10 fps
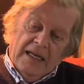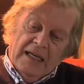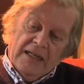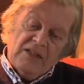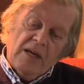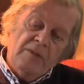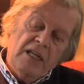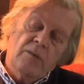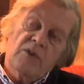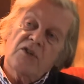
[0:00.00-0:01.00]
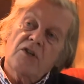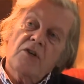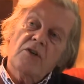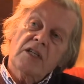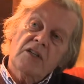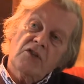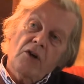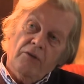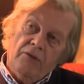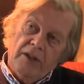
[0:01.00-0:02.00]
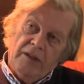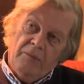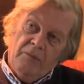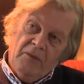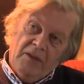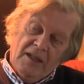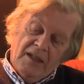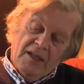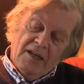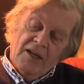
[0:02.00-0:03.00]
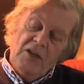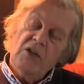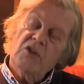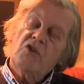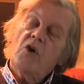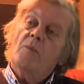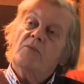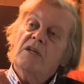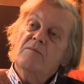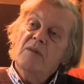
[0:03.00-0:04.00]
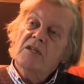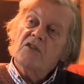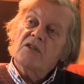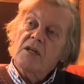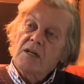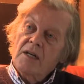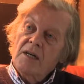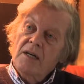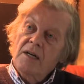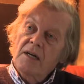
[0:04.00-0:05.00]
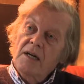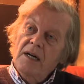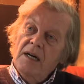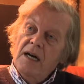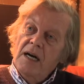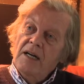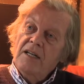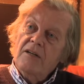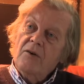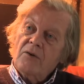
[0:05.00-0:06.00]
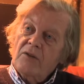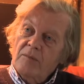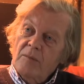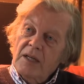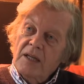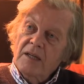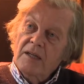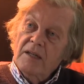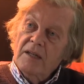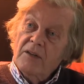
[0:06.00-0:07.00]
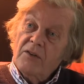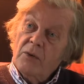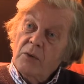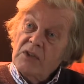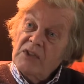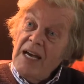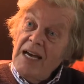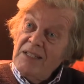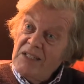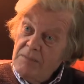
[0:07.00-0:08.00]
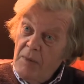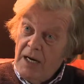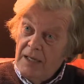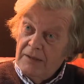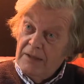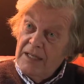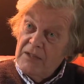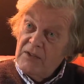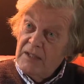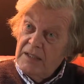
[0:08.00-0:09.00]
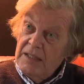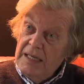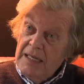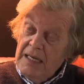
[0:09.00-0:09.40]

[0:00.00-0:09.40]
And Sammy, he was stirring his coffee, and he stopped in mid-stir, and he looked at me, and through a sad smile, he said,